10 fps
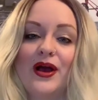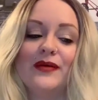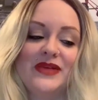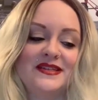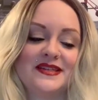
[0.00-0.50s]

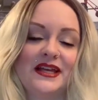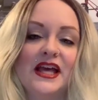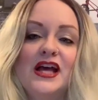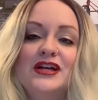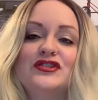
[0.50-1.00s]
amazing.
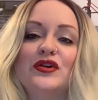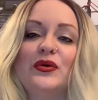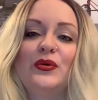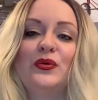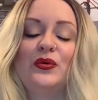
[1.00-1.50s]

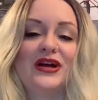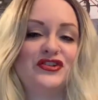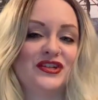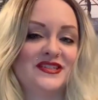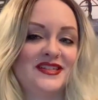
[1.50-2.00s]
So as
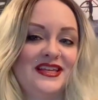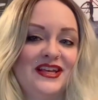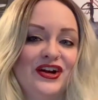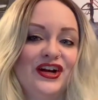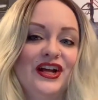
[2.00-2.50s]
you can see
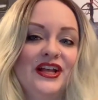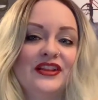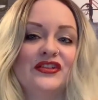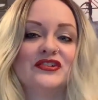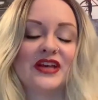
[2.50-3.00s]
here,
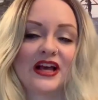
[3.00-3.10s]
there's like